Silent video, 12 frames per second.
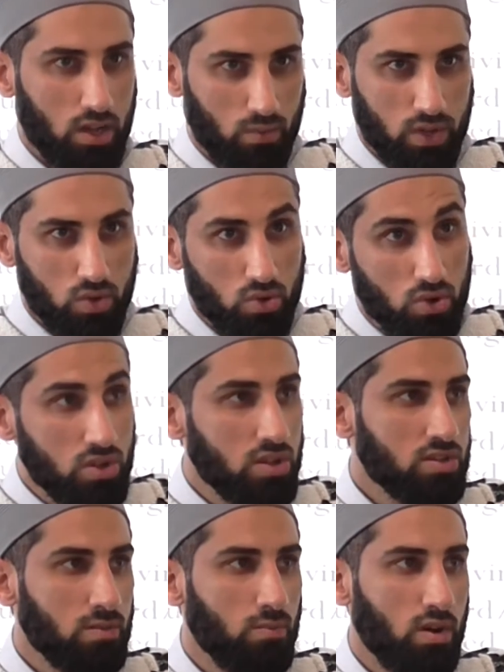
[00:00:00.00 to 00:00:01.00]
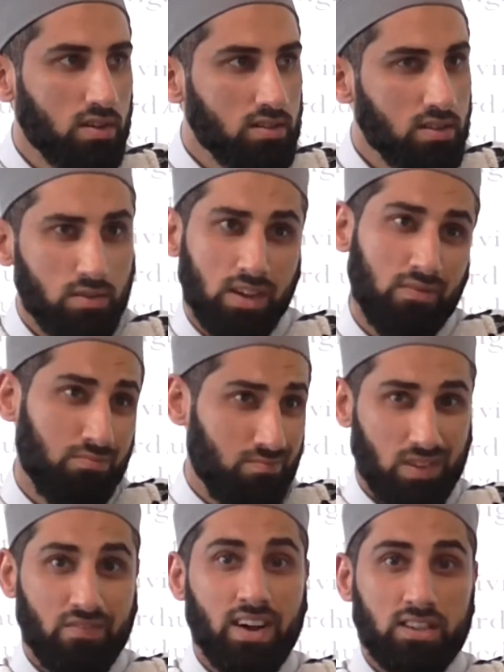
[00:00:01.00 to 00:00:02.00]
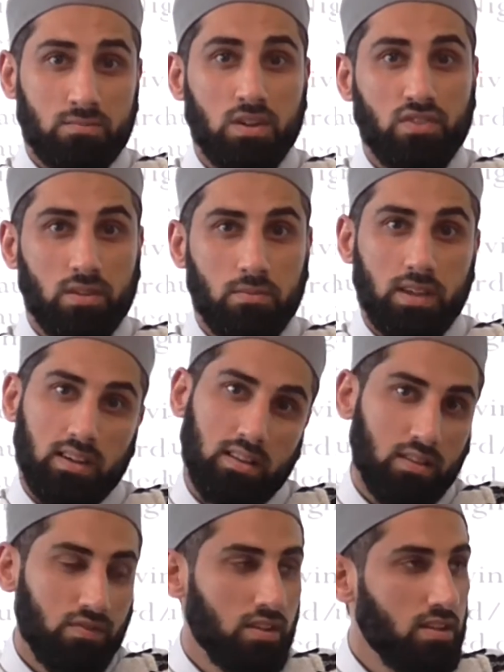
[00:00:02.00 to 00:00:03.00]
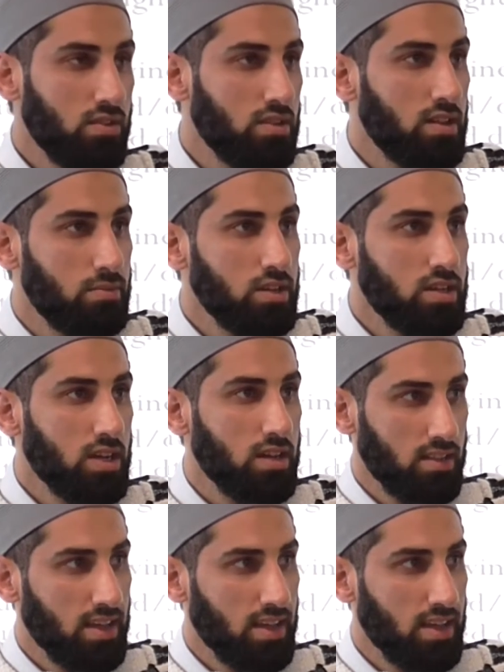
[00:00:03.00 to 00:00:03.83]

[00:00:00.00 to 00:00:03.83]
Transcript: When you do good to someone, invite somebody for a meal, they feel, they appreciate it.